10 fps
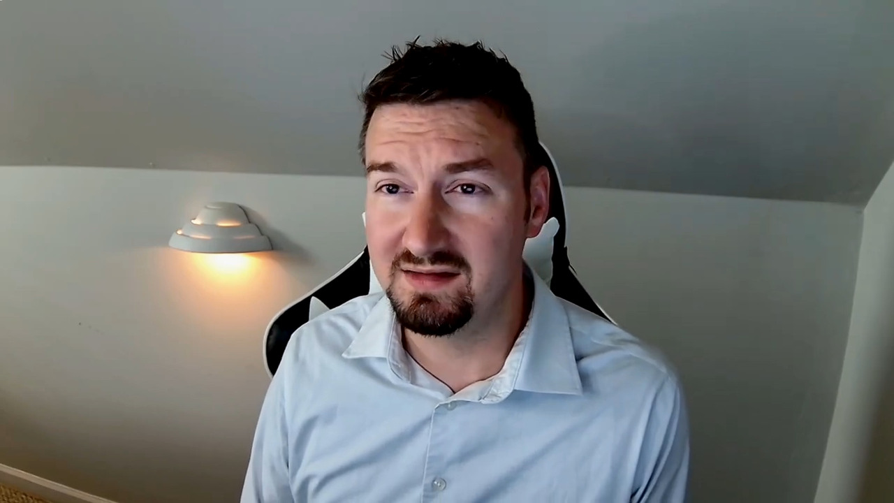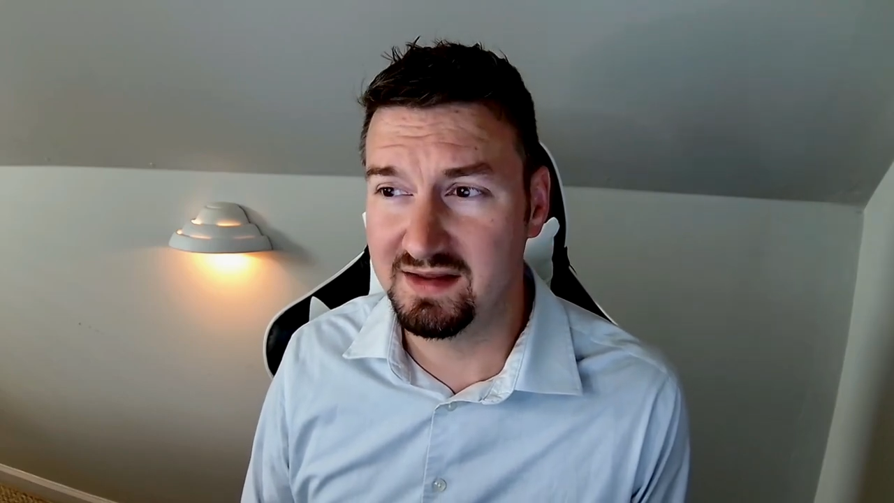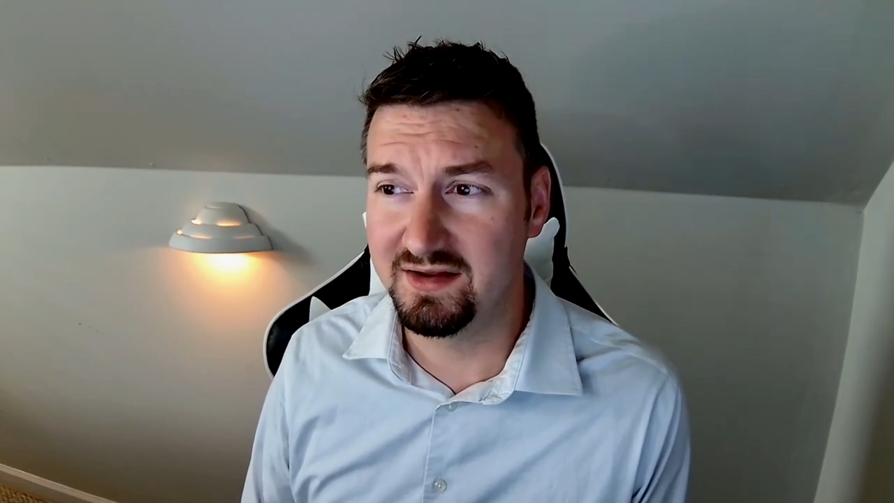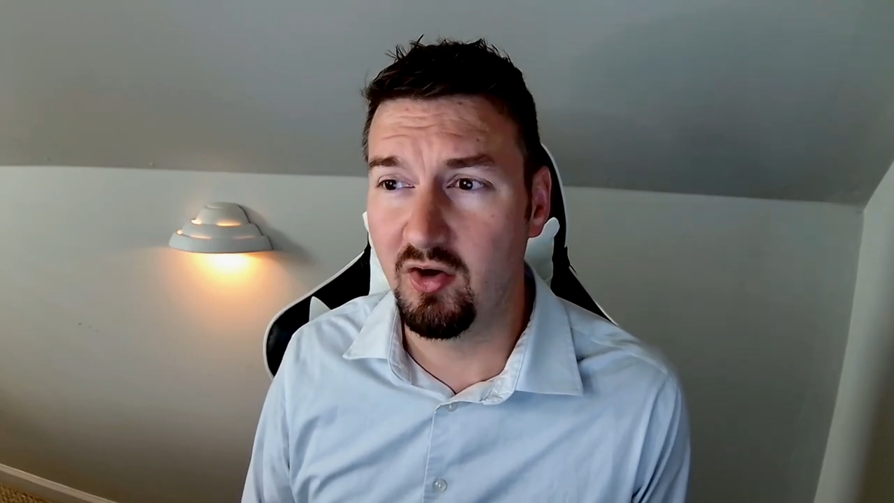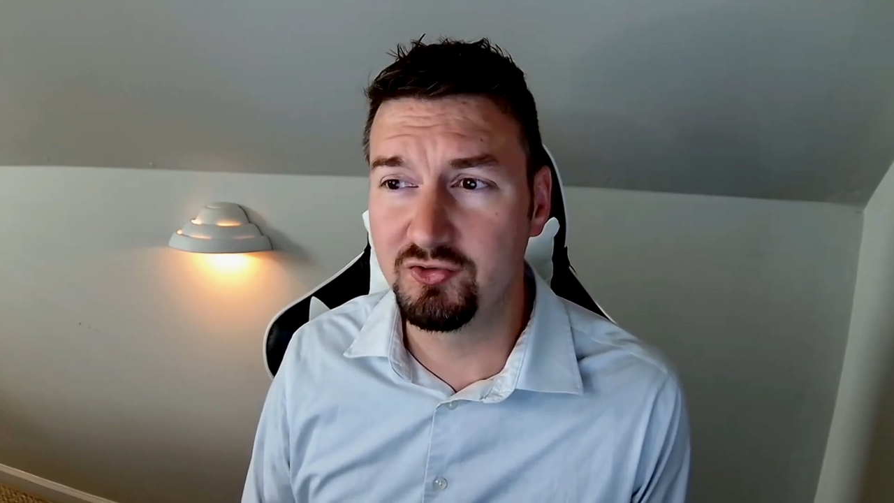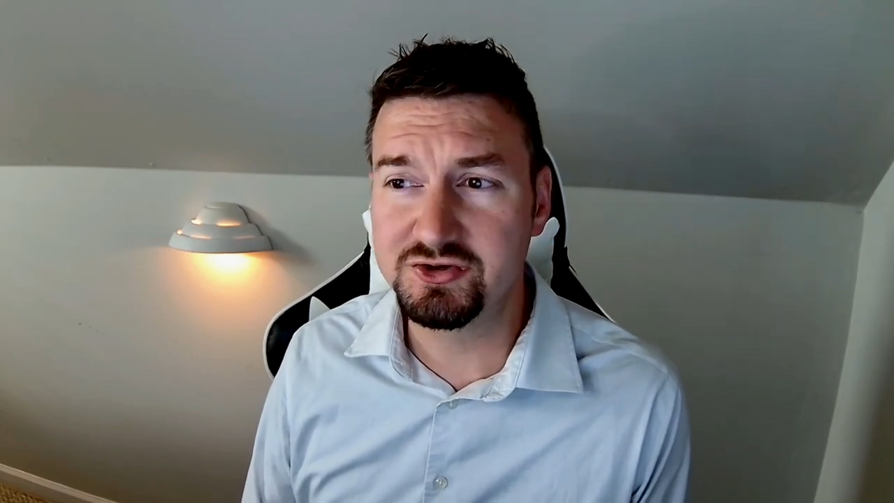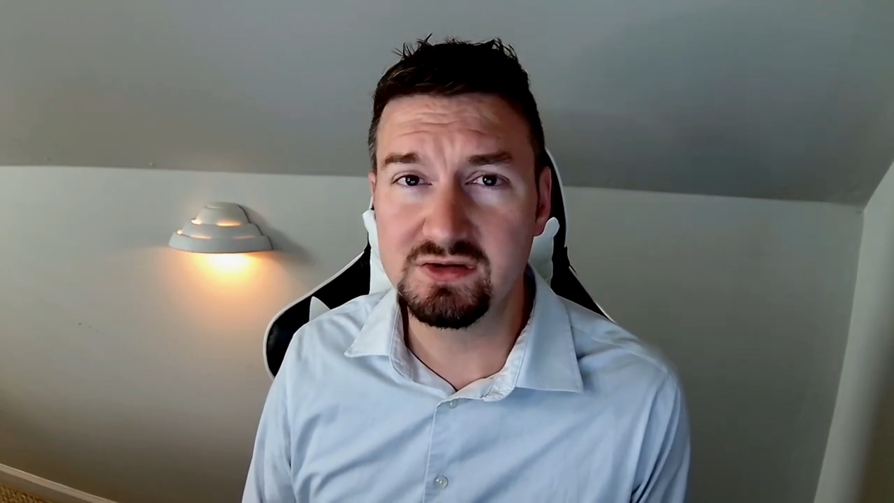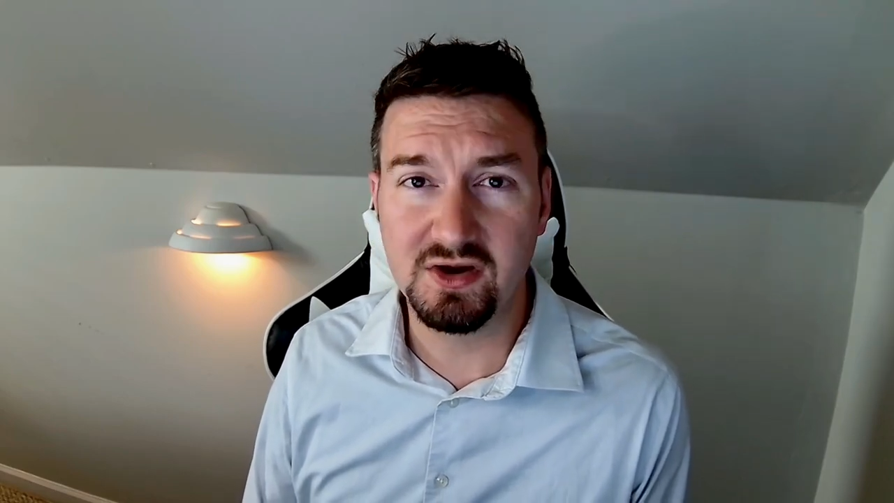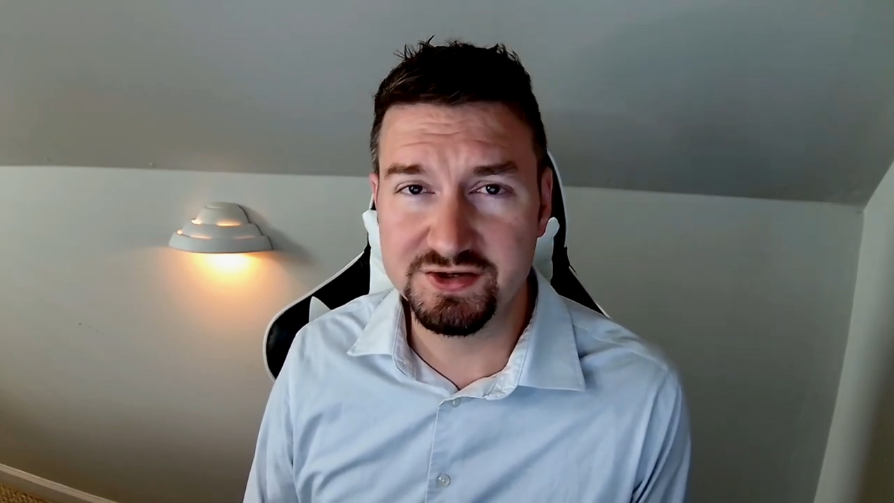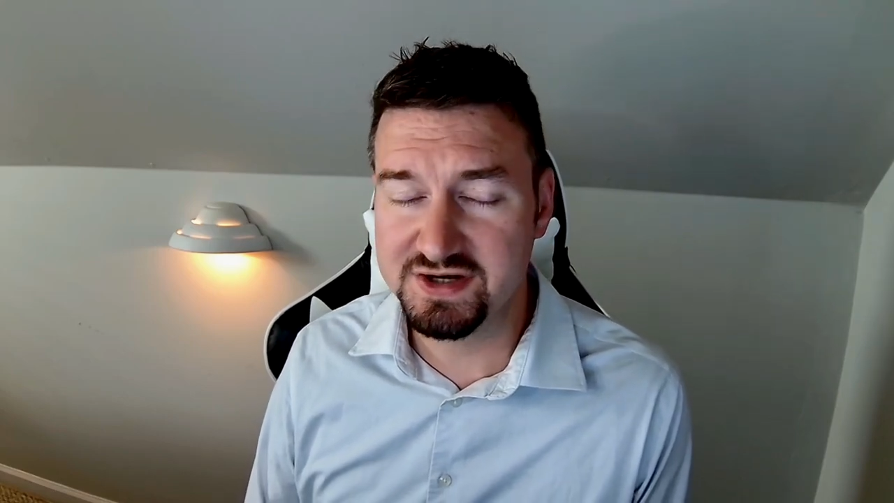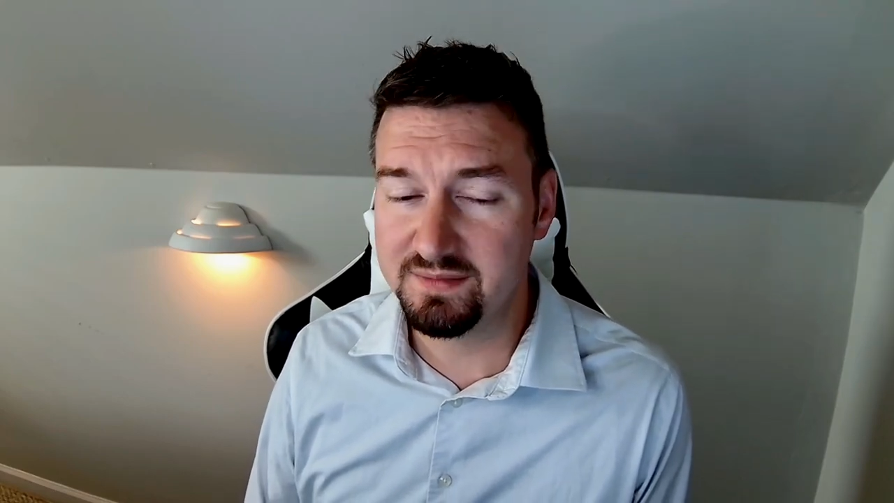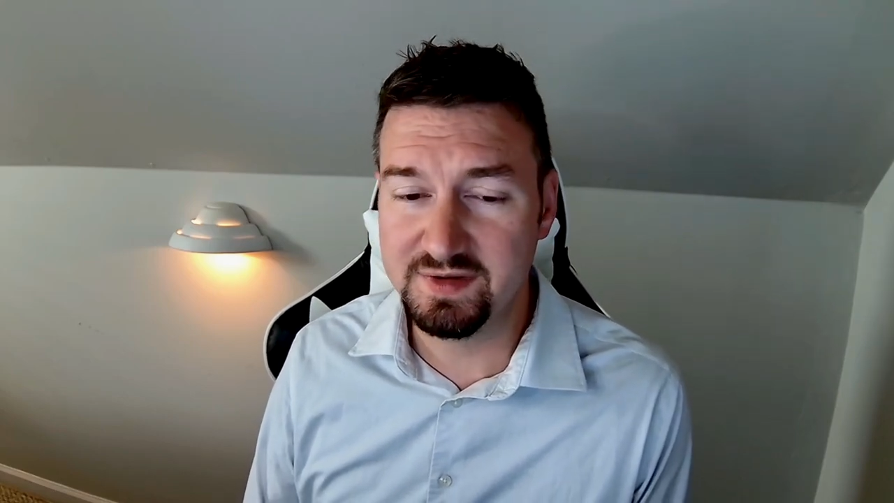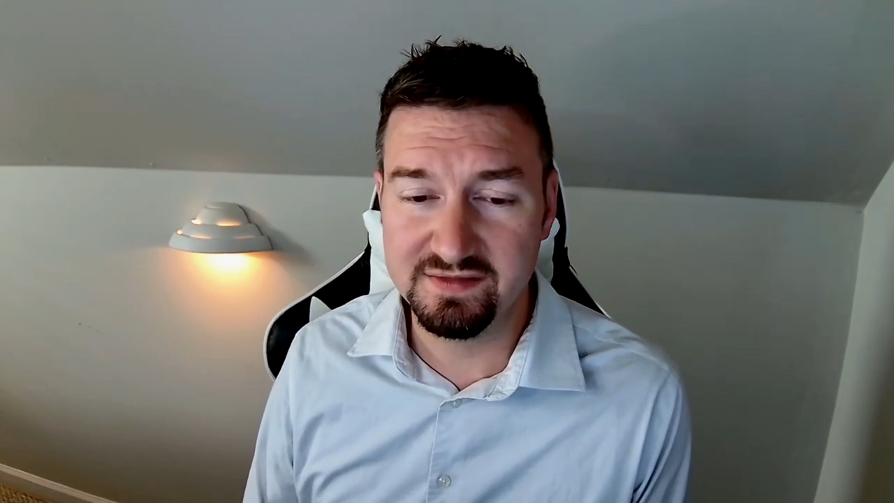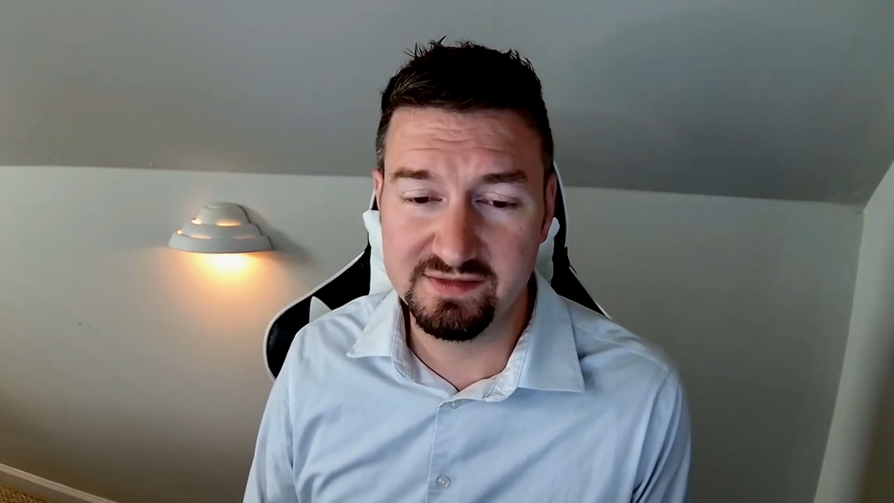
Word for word: like ultra large companies,